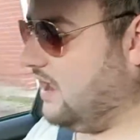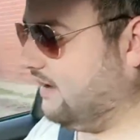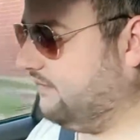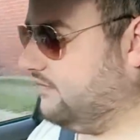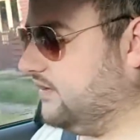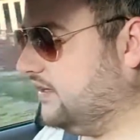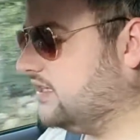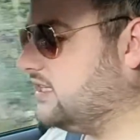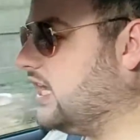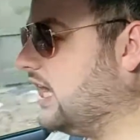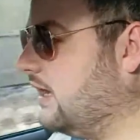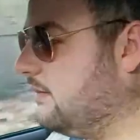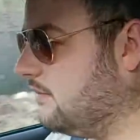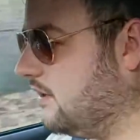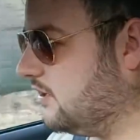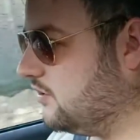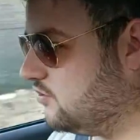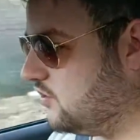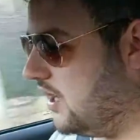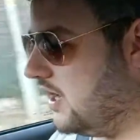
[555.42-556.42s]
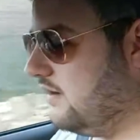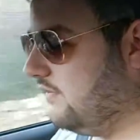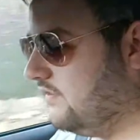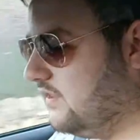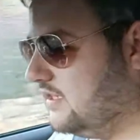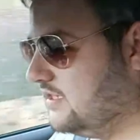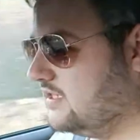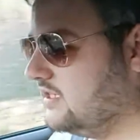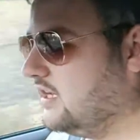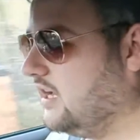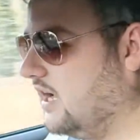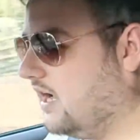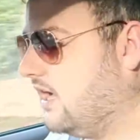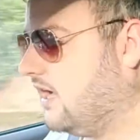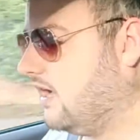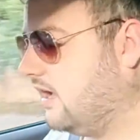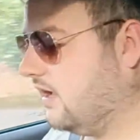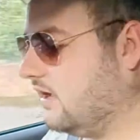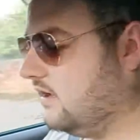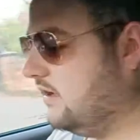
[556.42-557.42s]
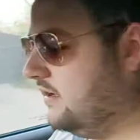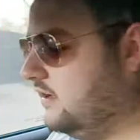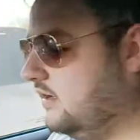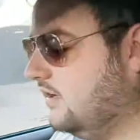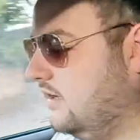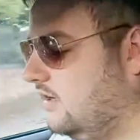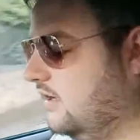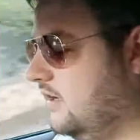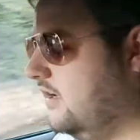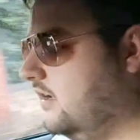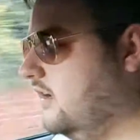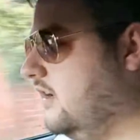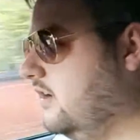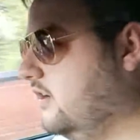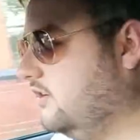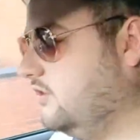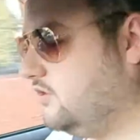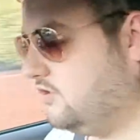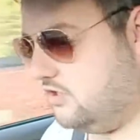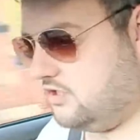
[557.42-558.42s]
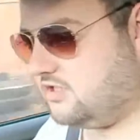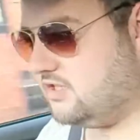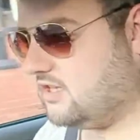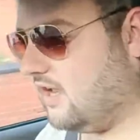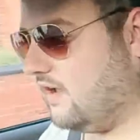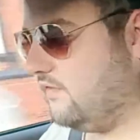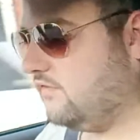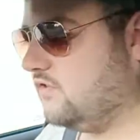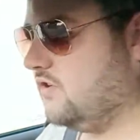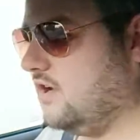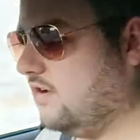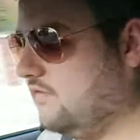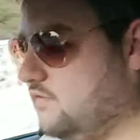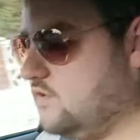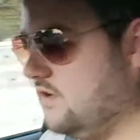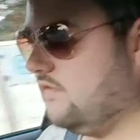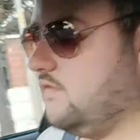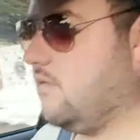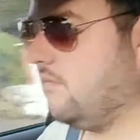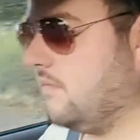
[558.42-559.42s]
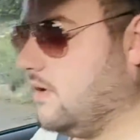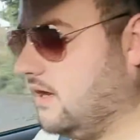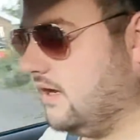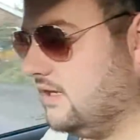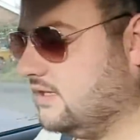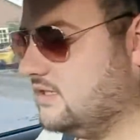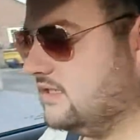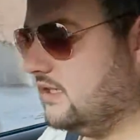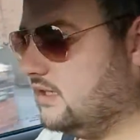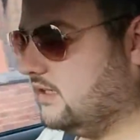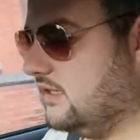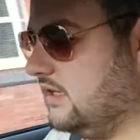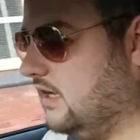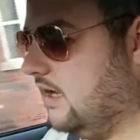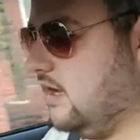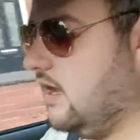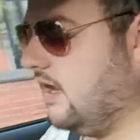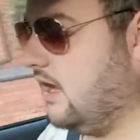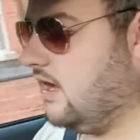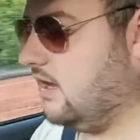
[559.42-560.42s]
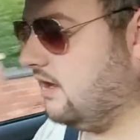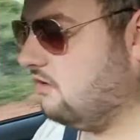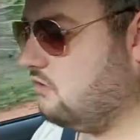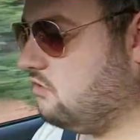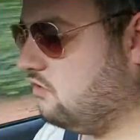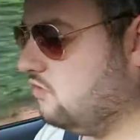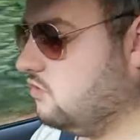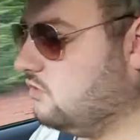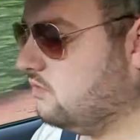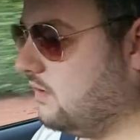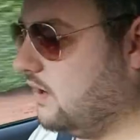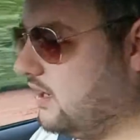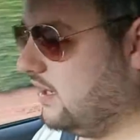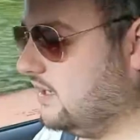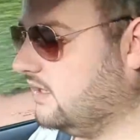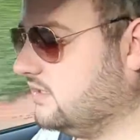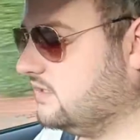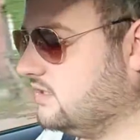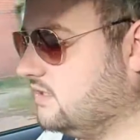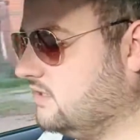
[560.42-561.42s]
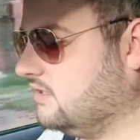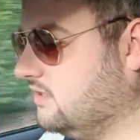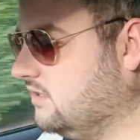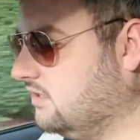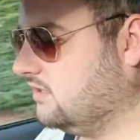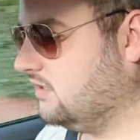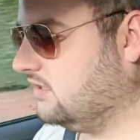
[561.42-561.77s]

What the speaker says: every time I drive this car, just after I've driven my Insignia, it always